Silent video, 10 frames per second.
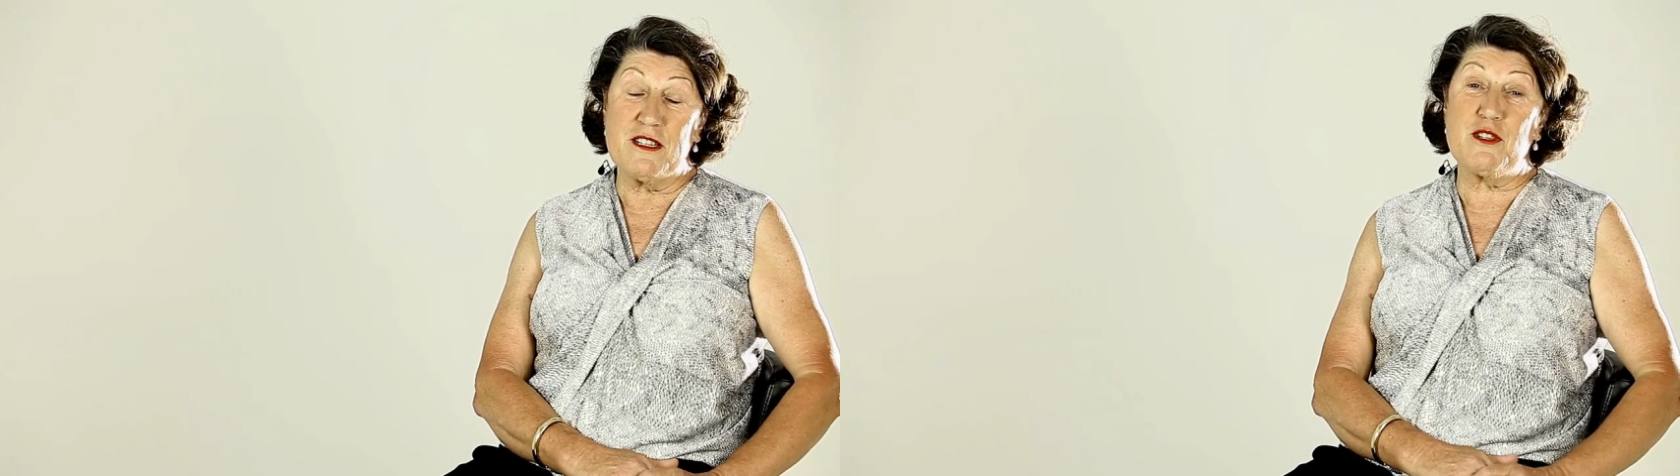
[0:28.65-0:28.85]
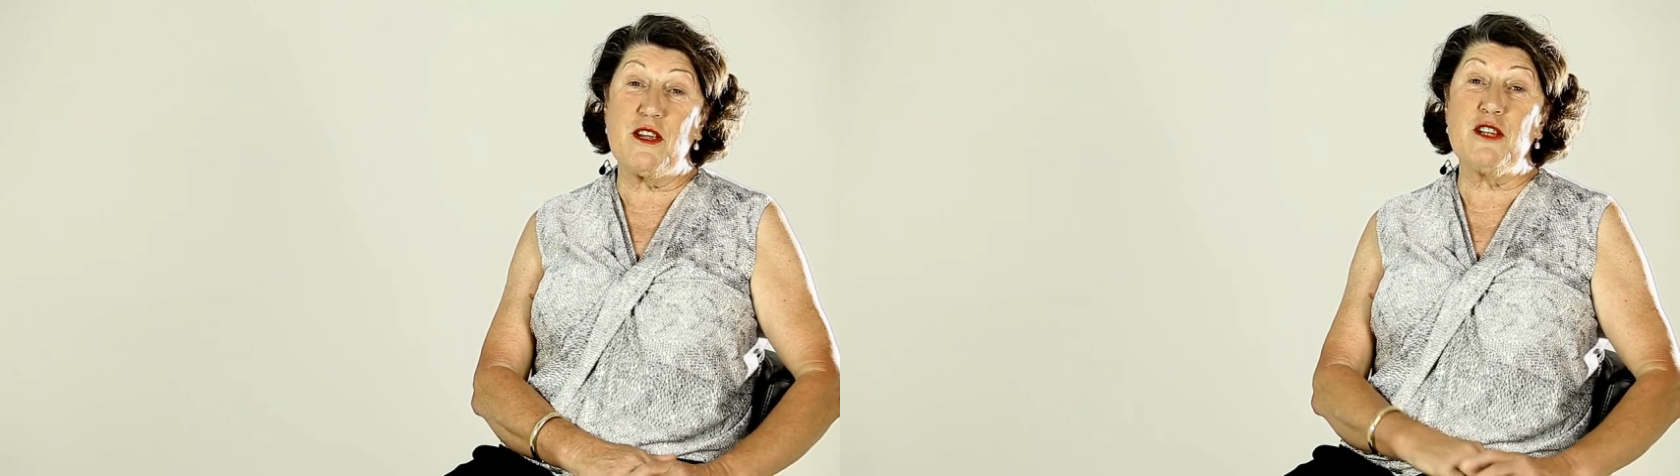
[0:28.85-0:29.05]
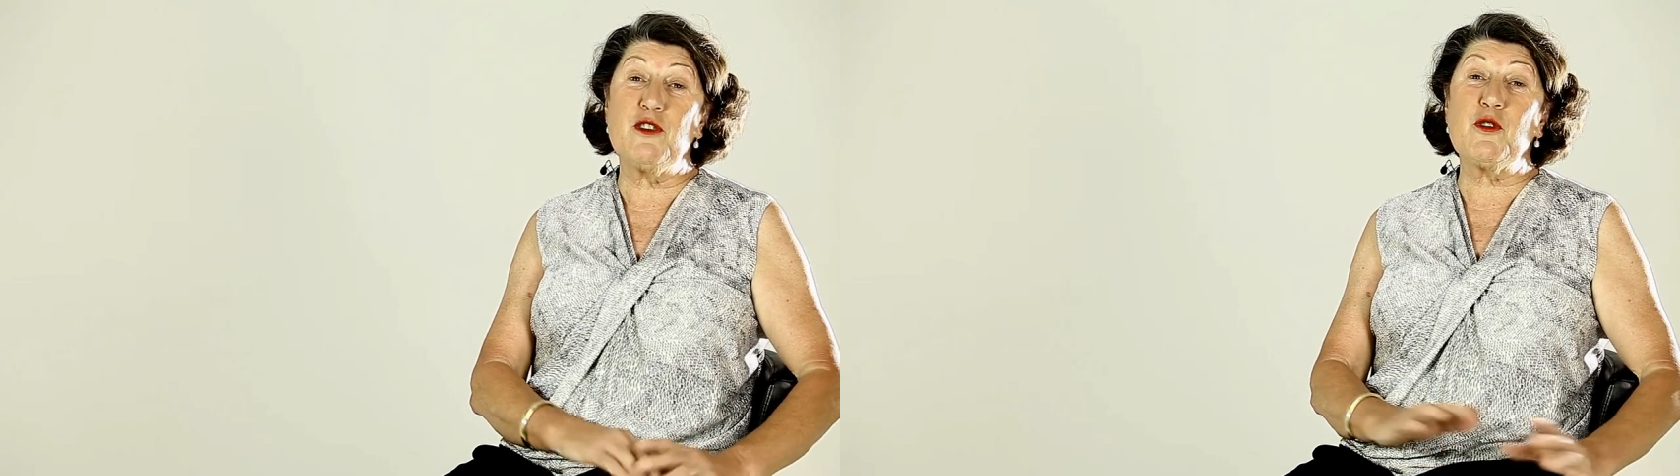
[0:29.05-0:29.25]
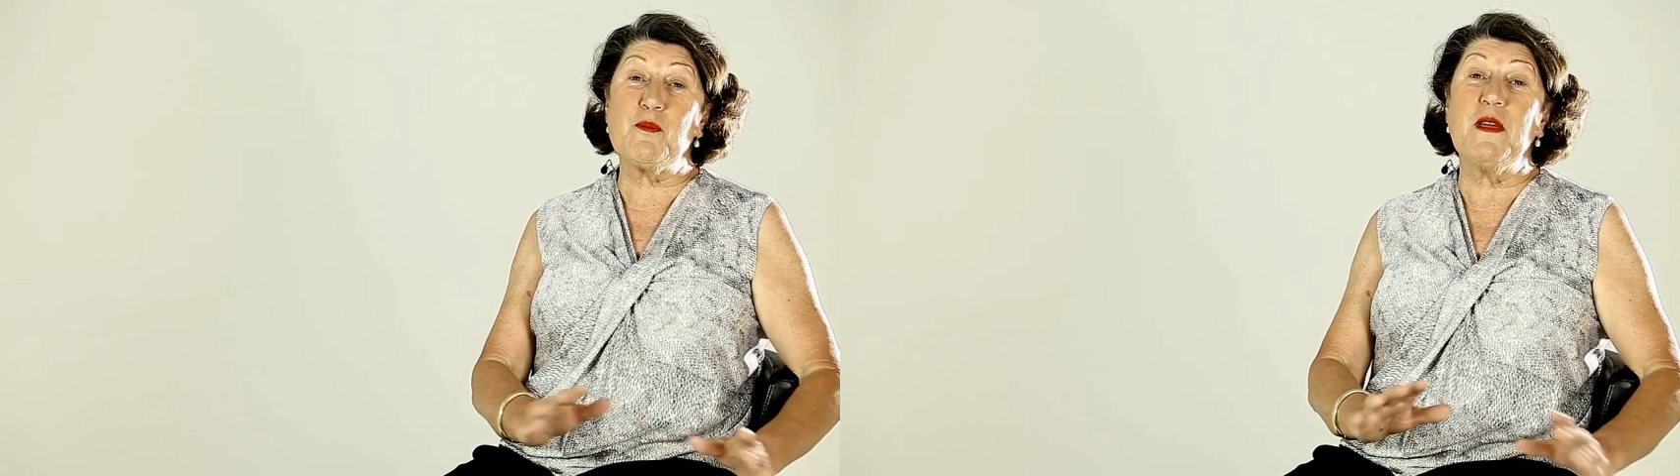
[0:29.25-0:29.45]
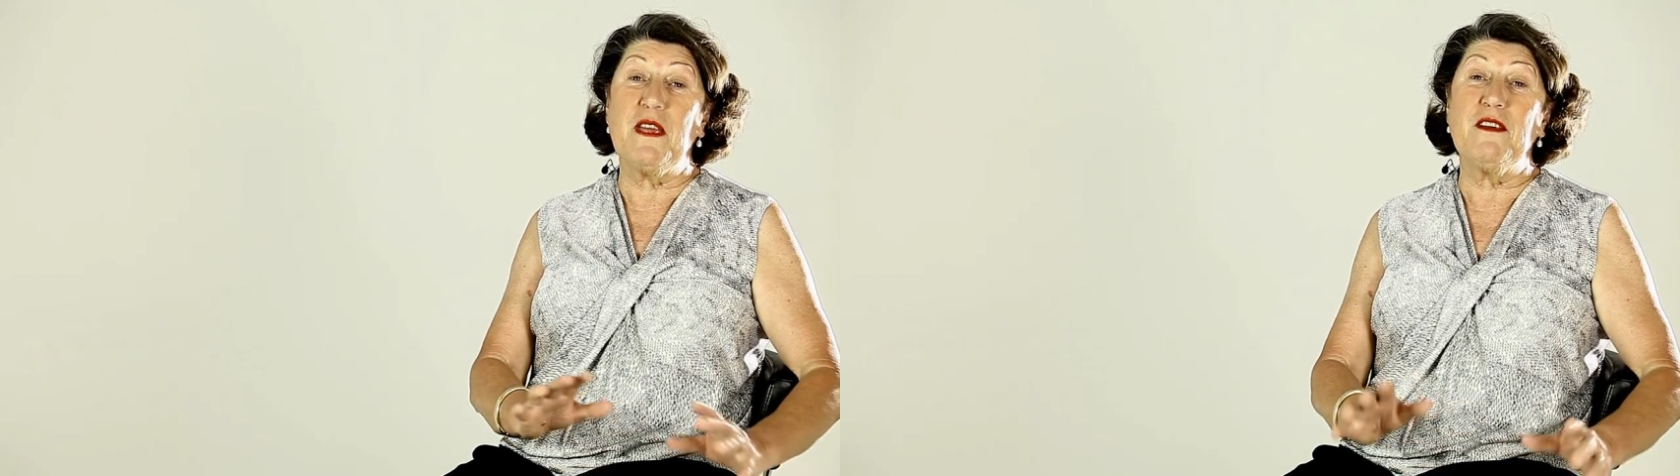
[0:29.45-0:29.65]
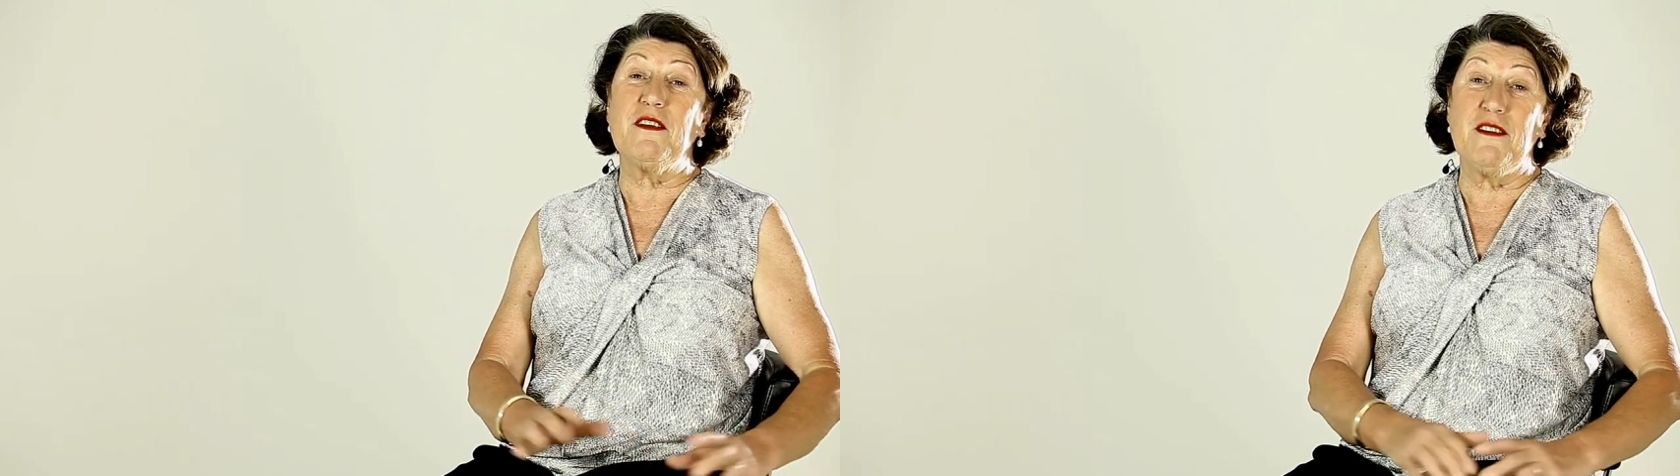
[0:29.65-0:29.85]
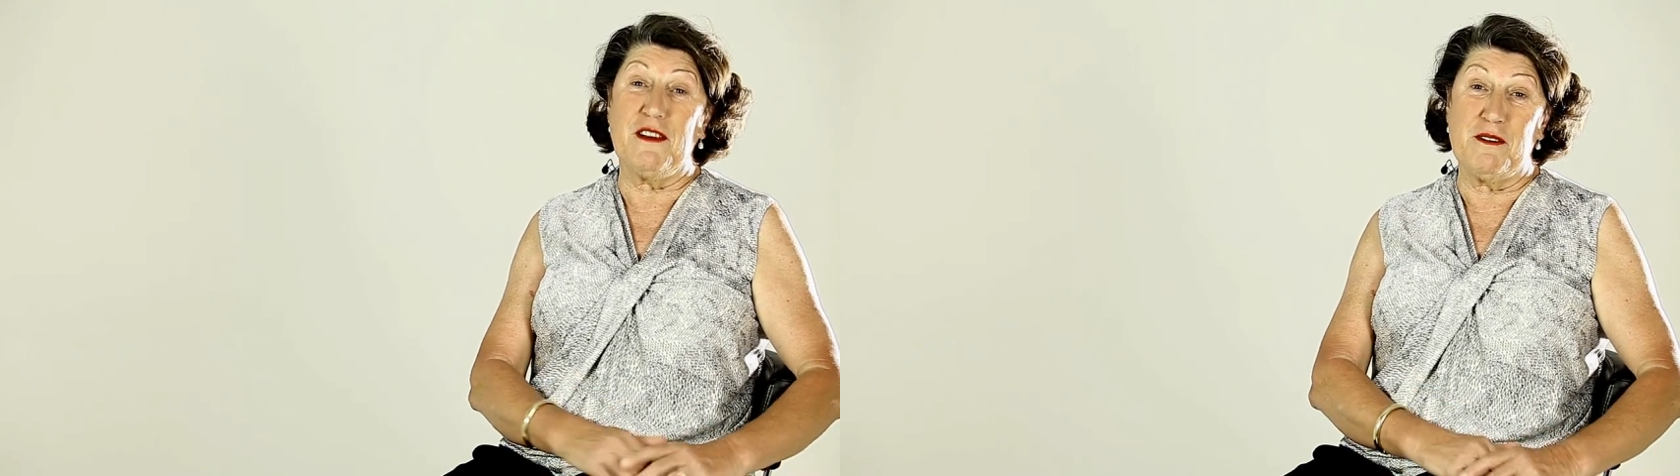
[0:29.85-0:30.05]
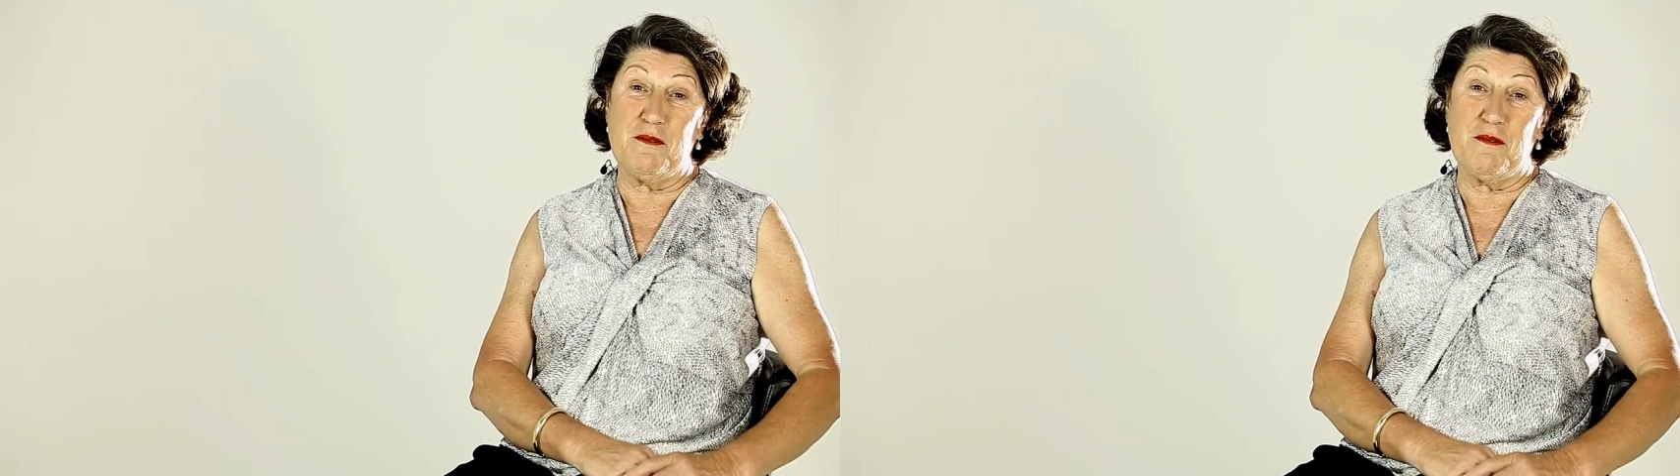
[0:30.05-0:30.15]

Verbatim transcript: It, it took me, you know,